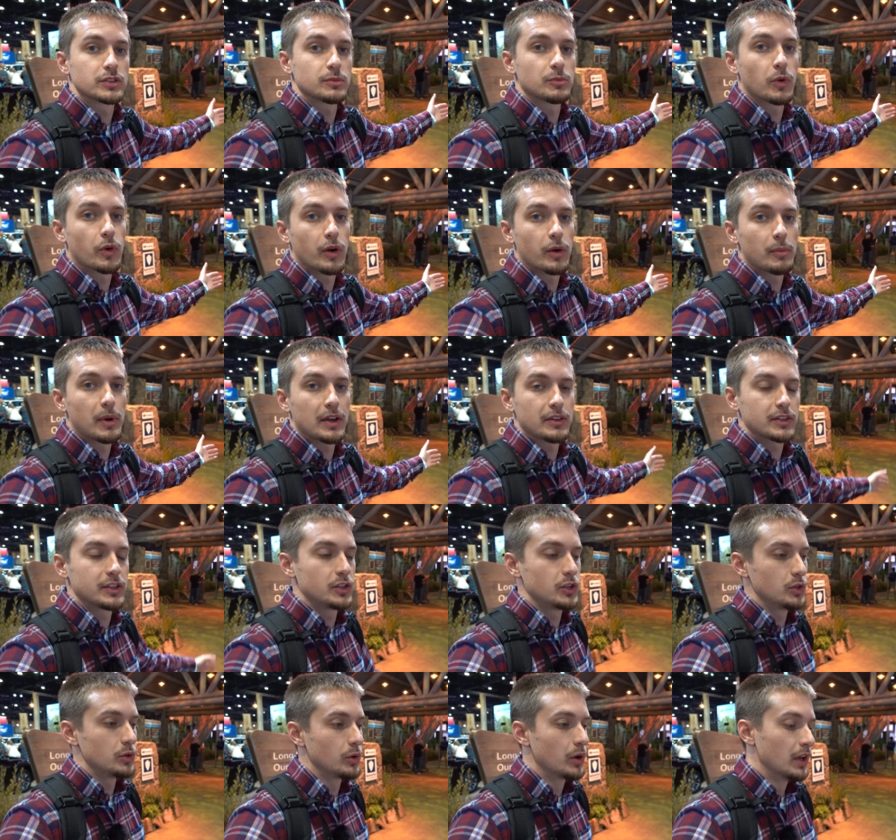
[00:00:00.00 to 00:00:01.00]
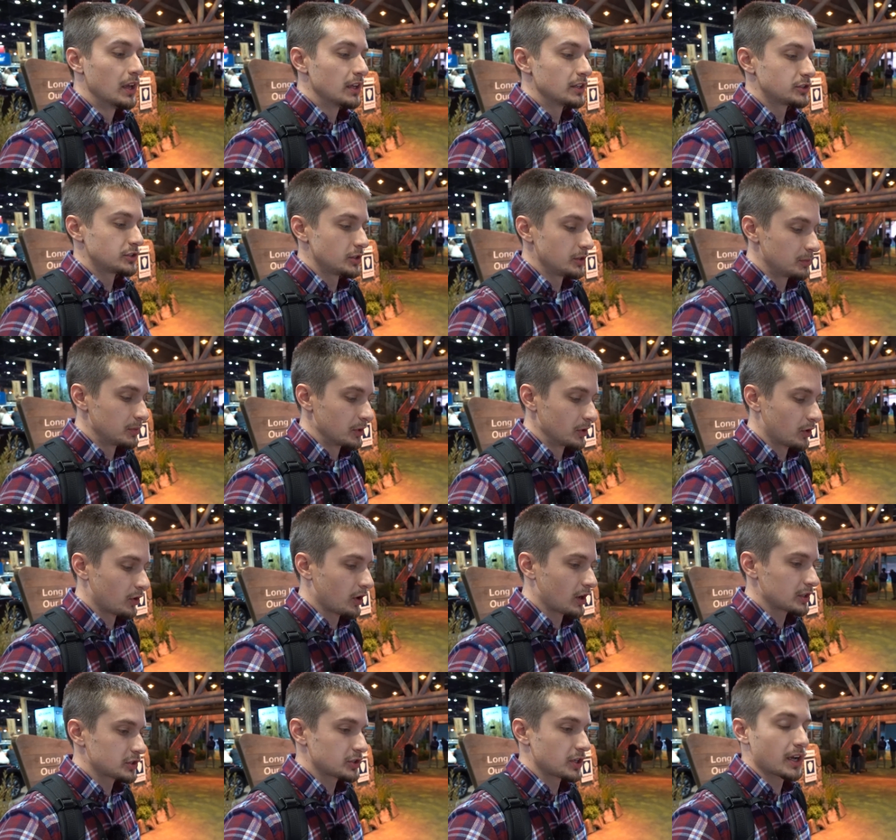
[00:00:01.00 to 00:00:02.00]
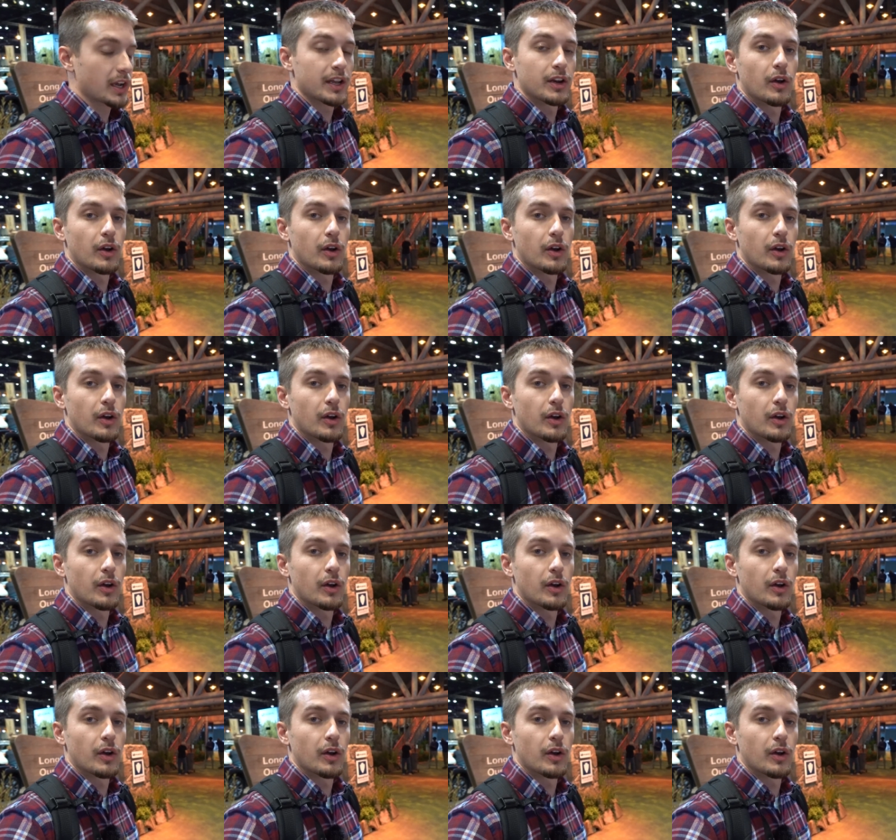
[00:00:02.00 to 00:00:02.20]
some more about the new Subaru Crosstrek.